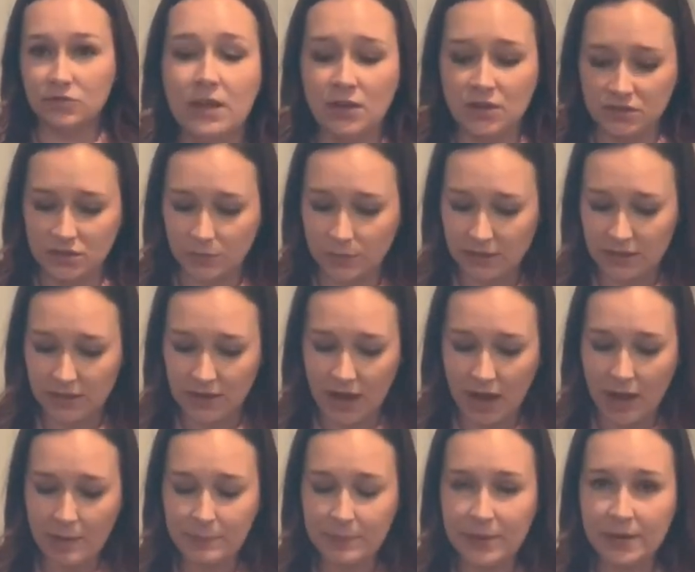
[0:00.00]
so we did
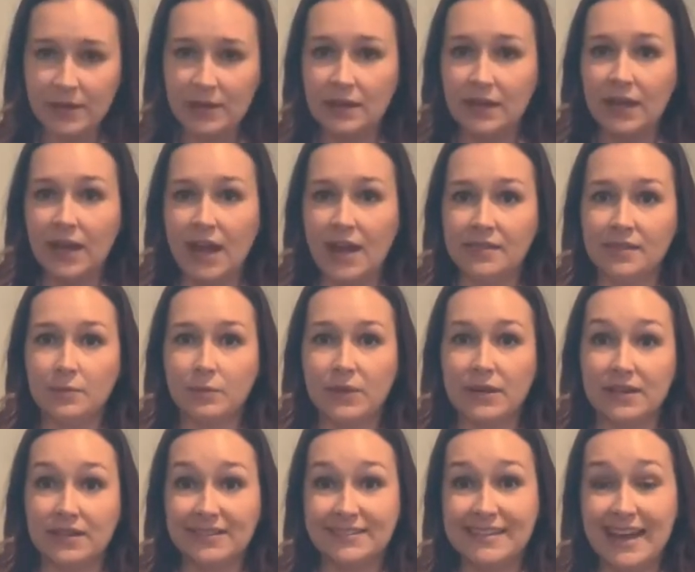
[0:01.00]
up and then we
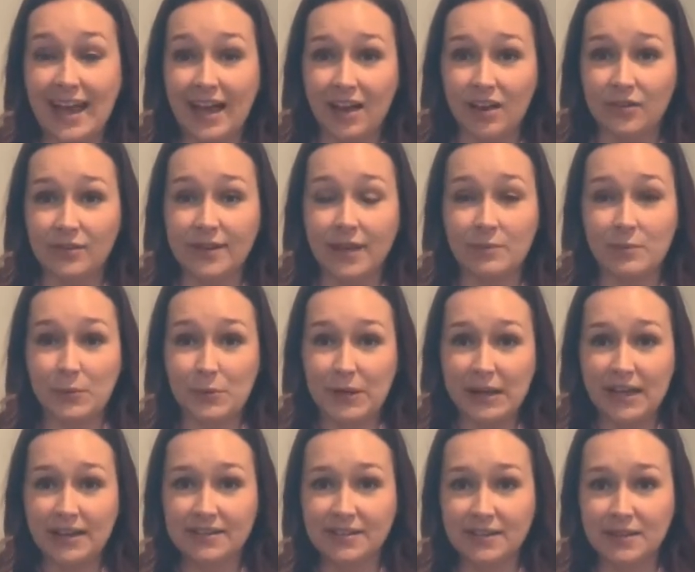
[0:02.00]
did down. And when we
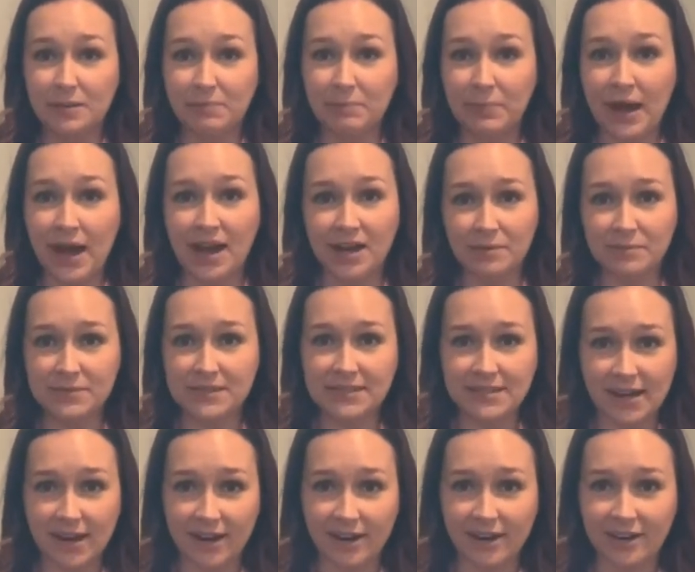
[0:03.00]
get to the bottom
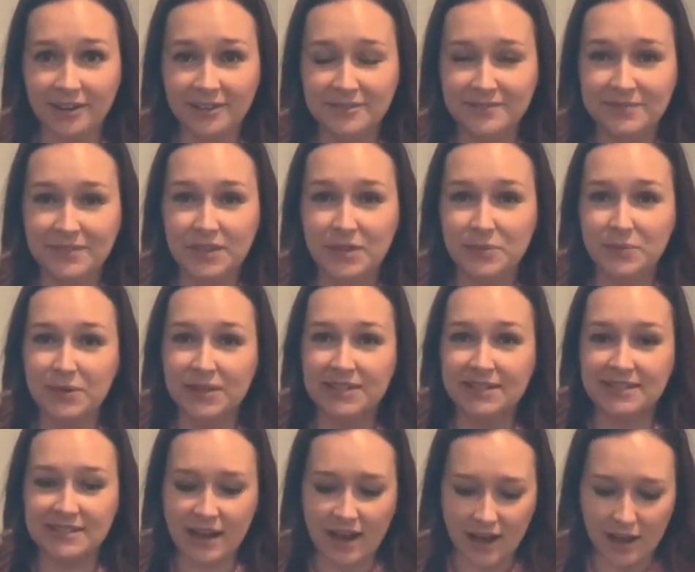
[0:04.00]
stair, we
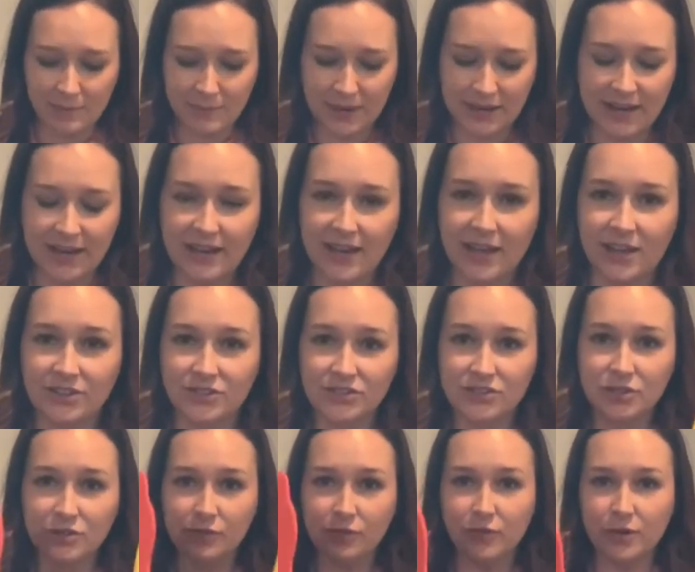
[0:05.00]
stop, and I had
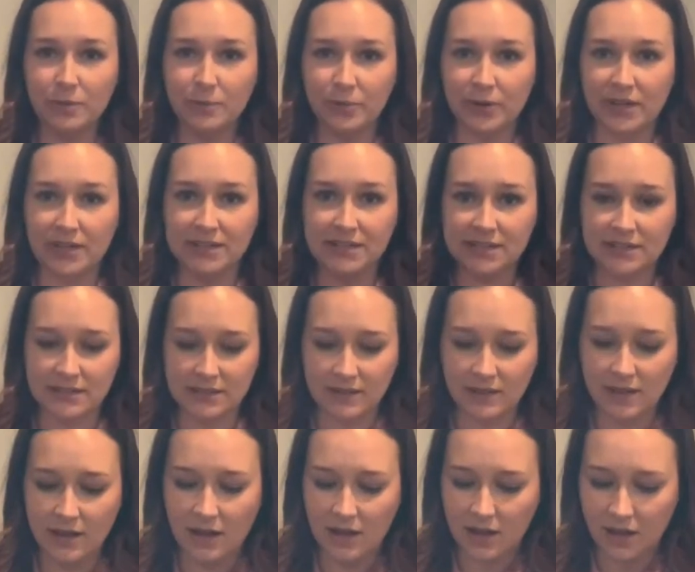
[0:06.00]
2 footprints
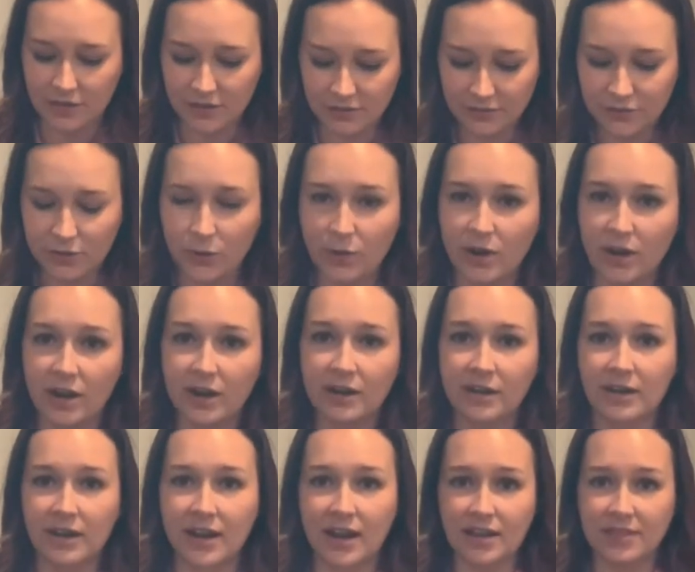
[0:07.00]
on the floor
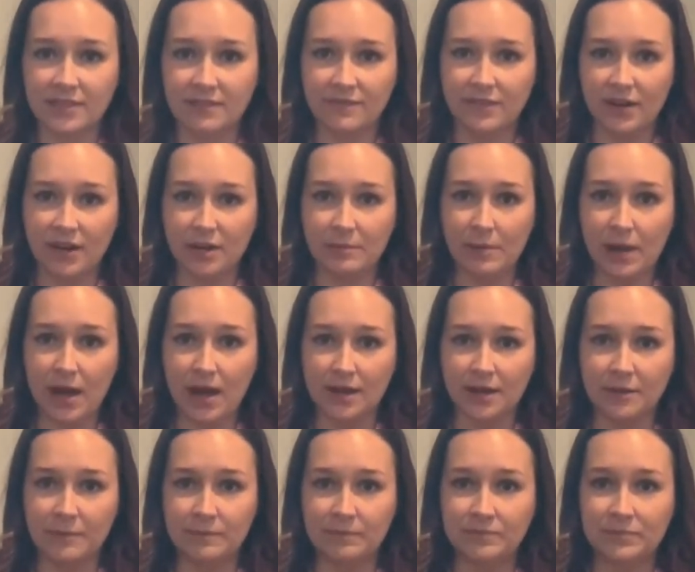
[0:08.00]
at the very
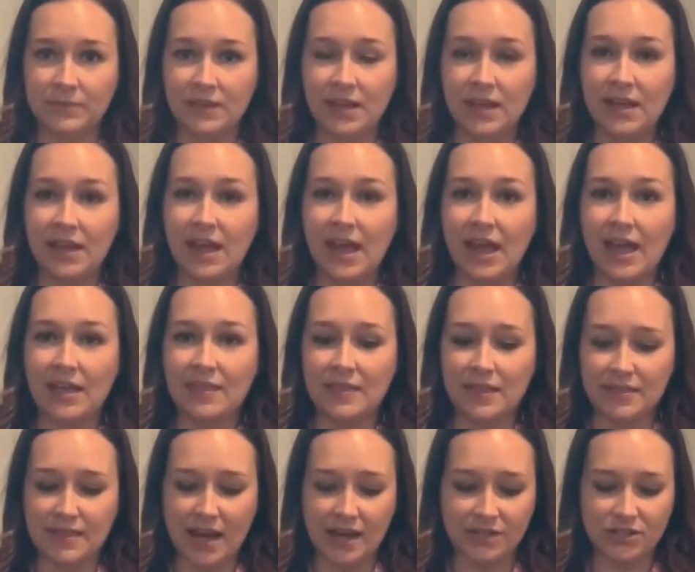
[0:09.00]
bottom. And
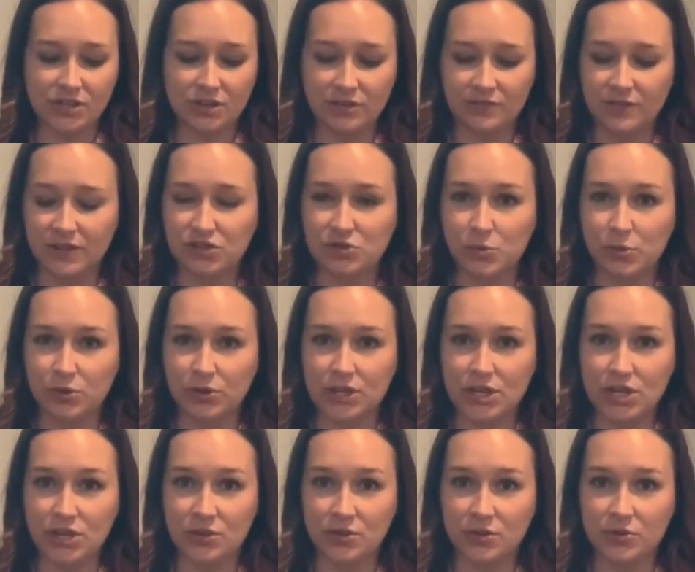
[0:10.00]
then that's her visual
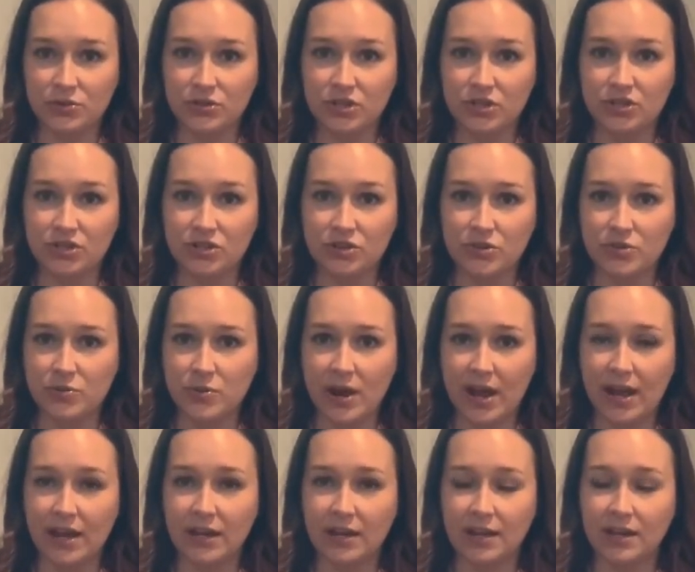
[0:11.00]
cue to do
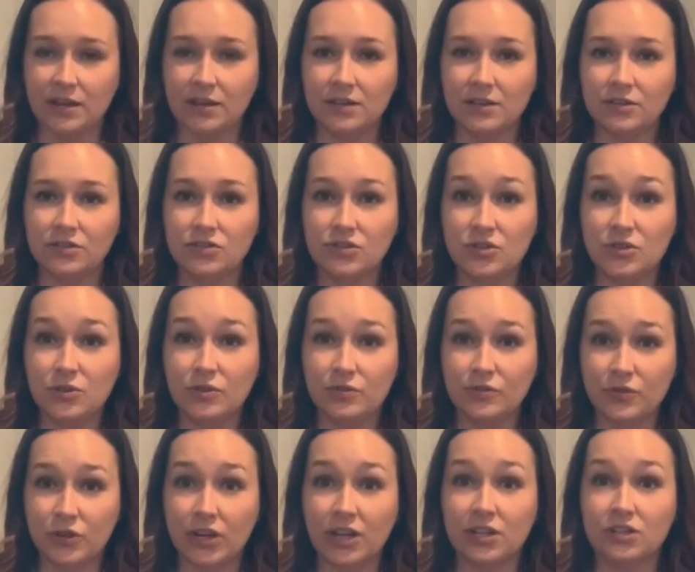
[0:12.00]
a
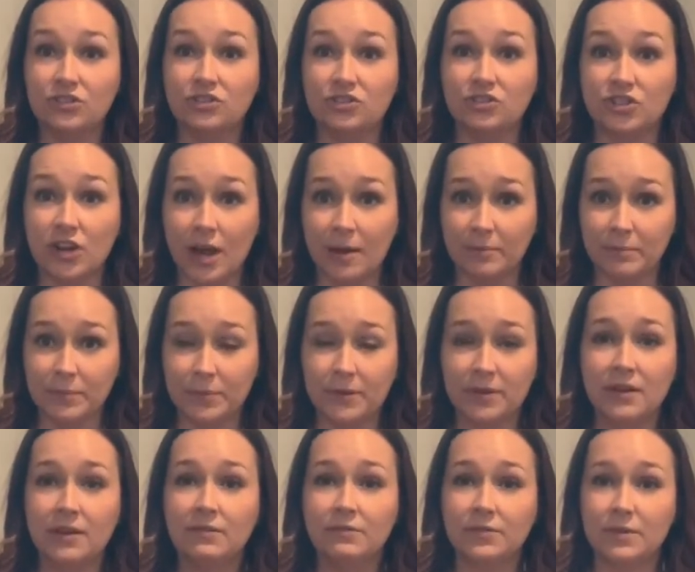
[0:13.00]
2-foot jump
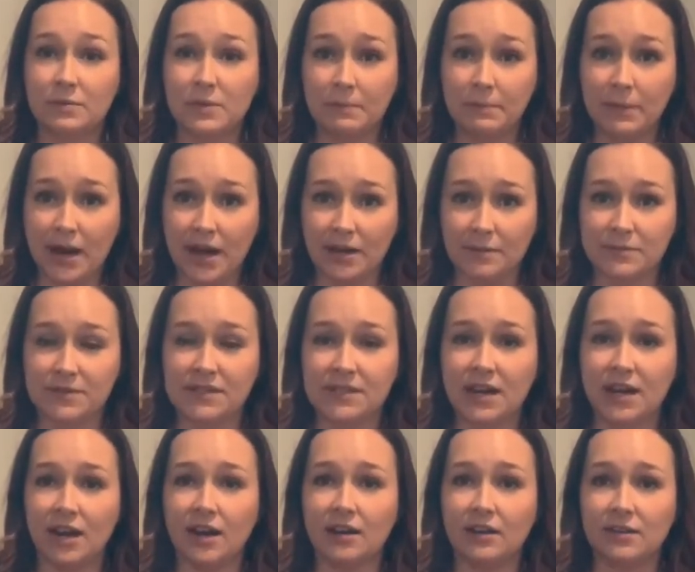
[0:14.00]
from the bottom
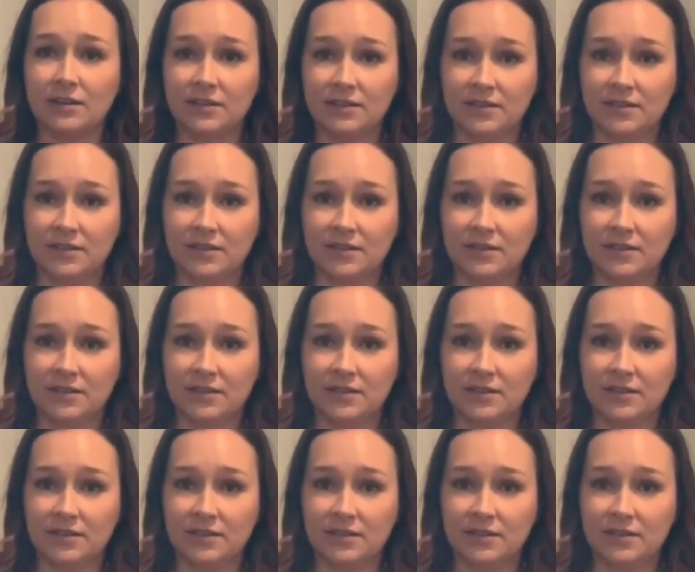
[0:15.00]
stair